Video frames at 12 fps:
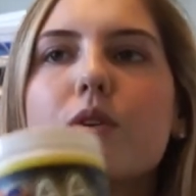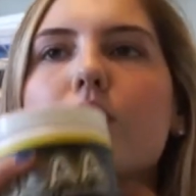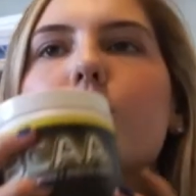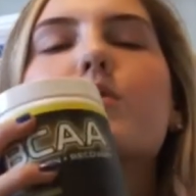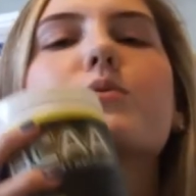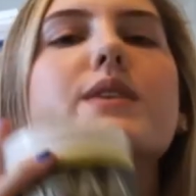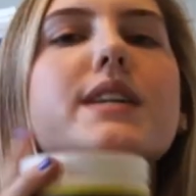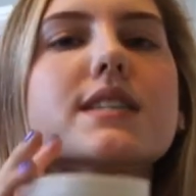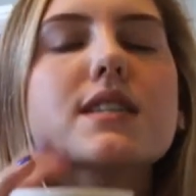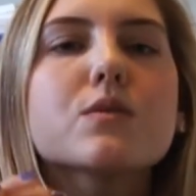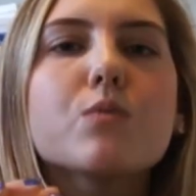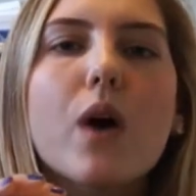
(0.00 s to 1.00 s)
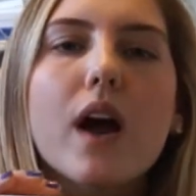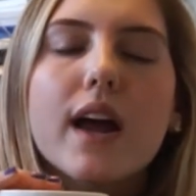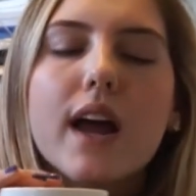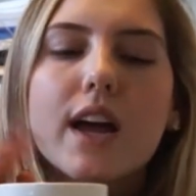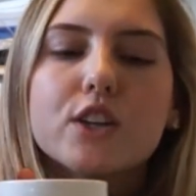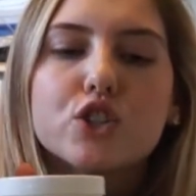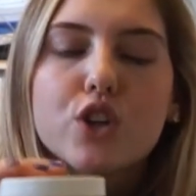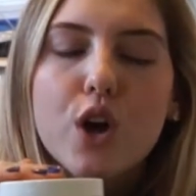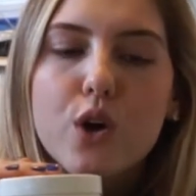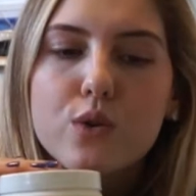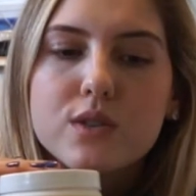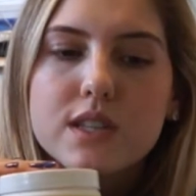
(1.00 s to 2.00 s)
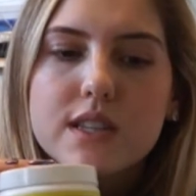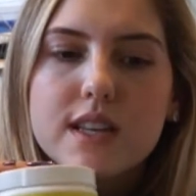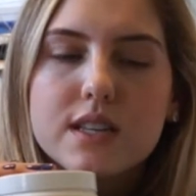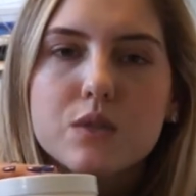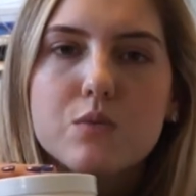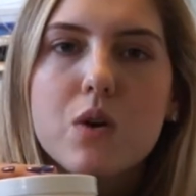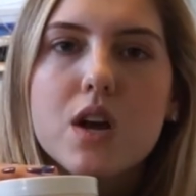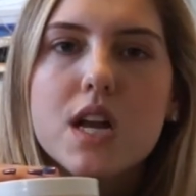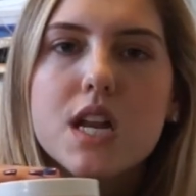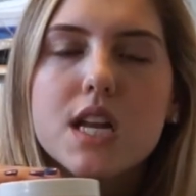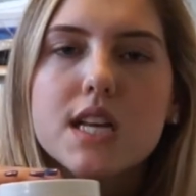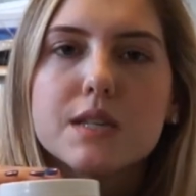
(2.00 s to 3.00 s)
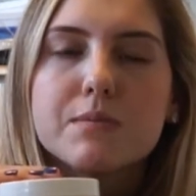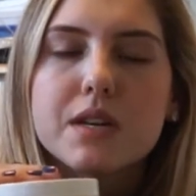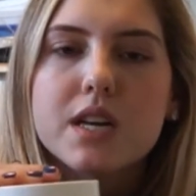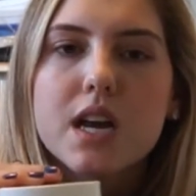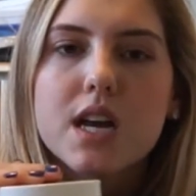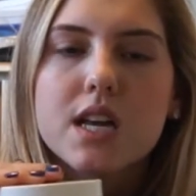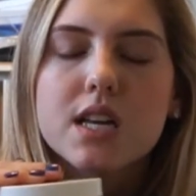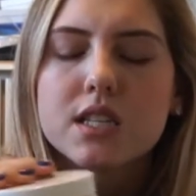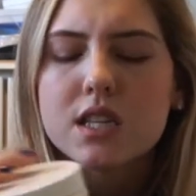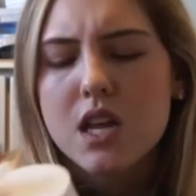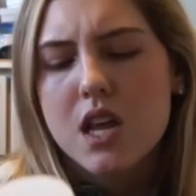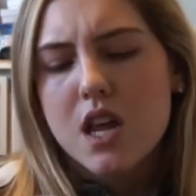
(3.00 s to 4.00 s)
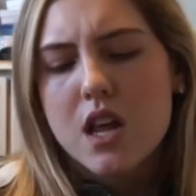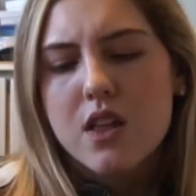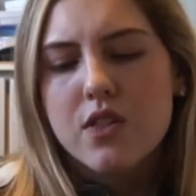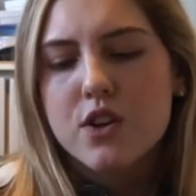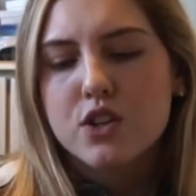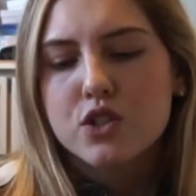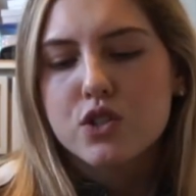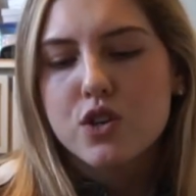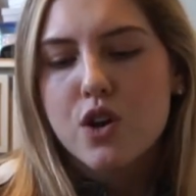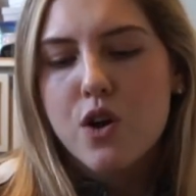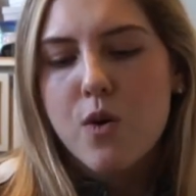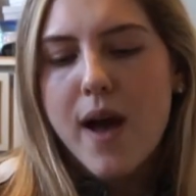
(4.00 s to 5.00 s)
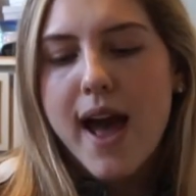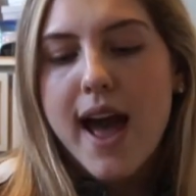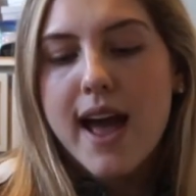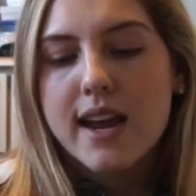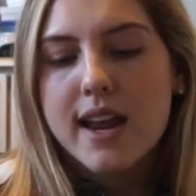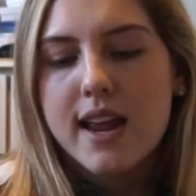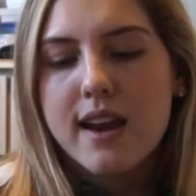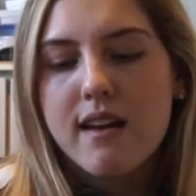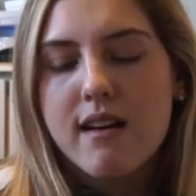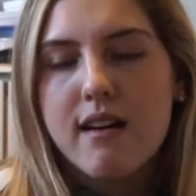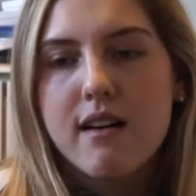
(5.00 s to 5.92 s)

the reason why I chose this one is because there's no added